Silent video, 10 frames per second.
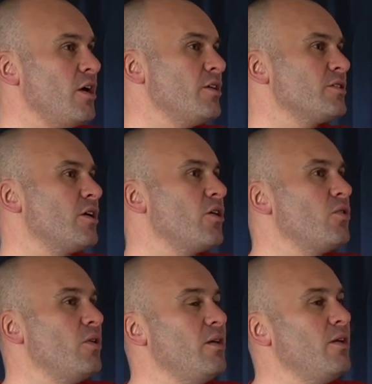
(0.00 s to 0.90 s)

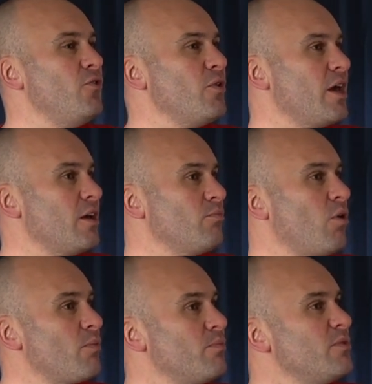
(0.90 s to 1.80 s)
So if you're getting
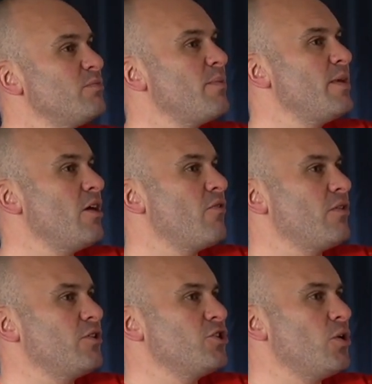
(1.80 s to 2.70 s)
problems maybe around the
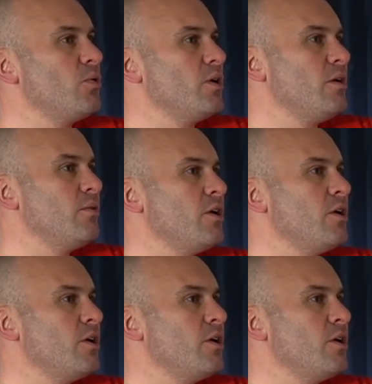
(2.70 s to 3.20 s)
shoulder,